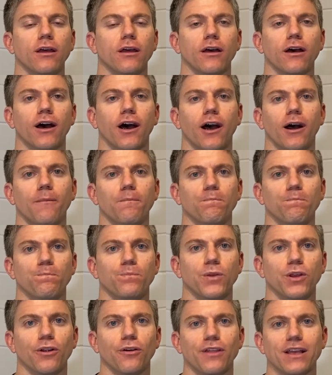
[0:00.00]

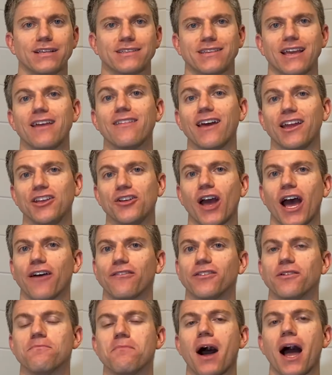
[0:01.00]
They say that you have
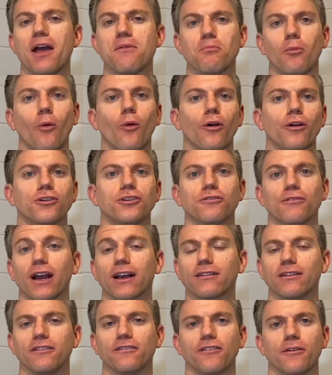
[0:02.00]
to buy more
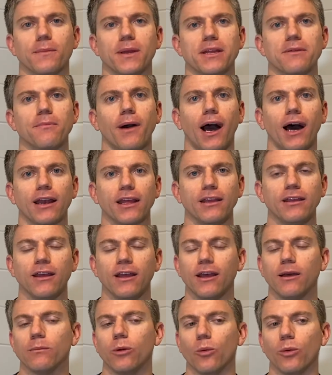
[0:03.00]
directly from InBody,
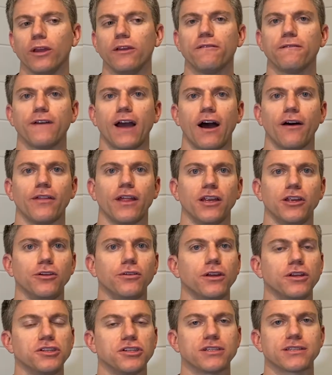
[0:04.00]
but we found that you
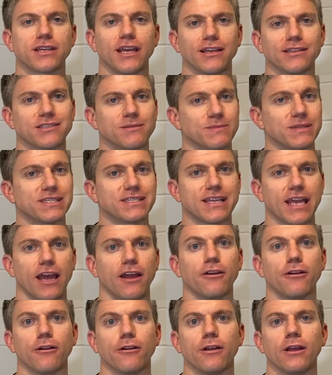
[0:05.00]
can just get some
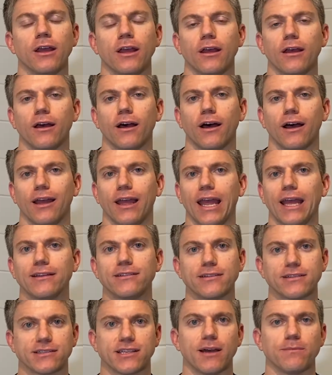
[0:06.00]
standard
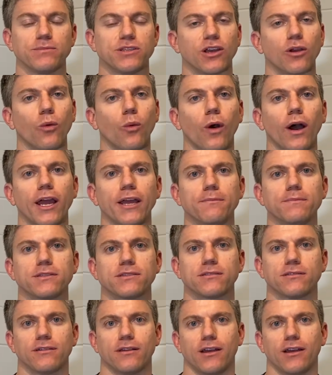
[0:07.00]
antiseptic wipes.